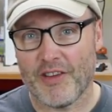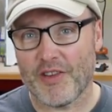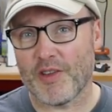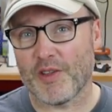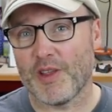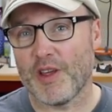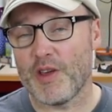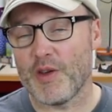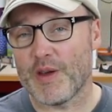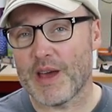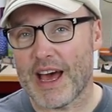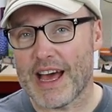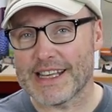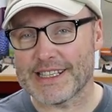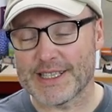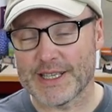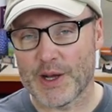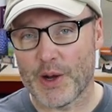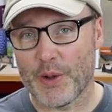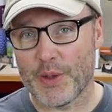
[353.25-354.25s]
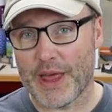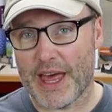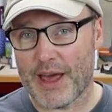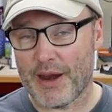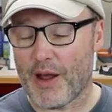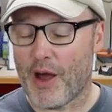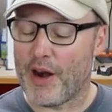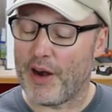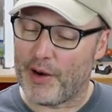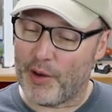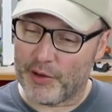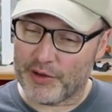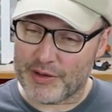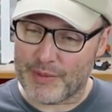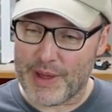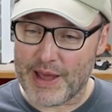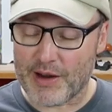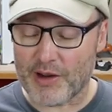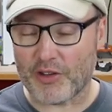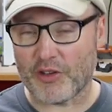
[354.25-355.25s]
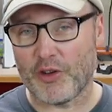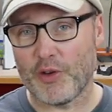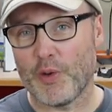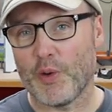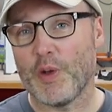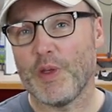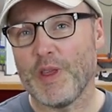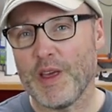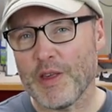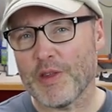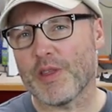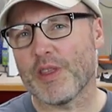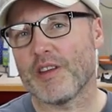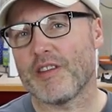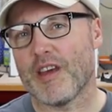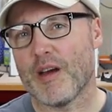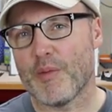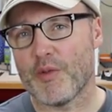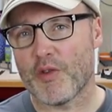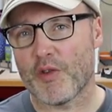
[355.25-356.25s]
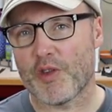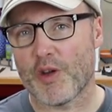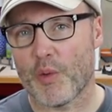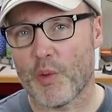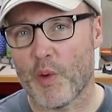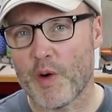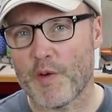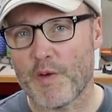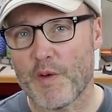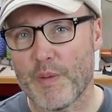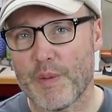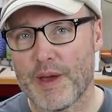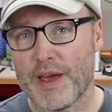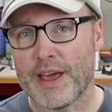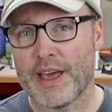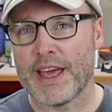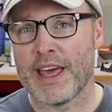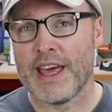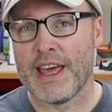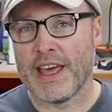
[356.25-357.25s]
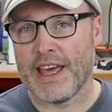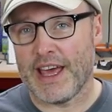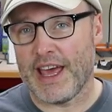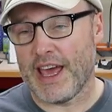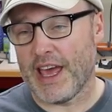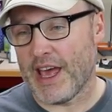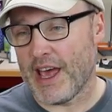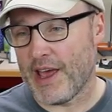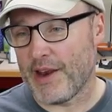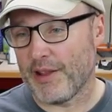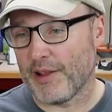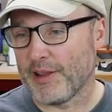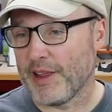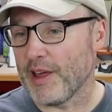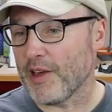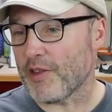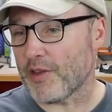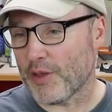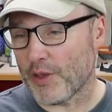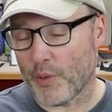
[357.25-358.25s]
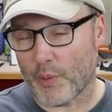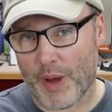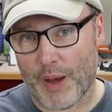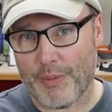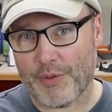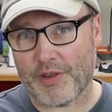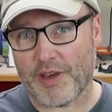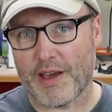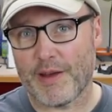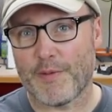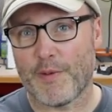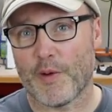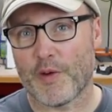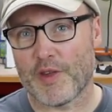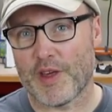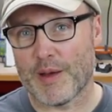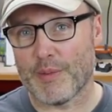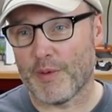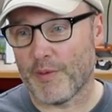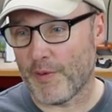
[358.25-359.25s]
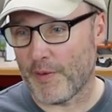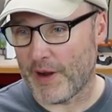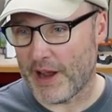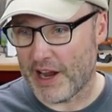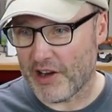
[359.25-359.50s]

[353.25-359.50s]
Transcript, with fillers: just to let you guys know that on an Ultimaker 2, these are the temperatures that worked for me, and links to the website, for example, for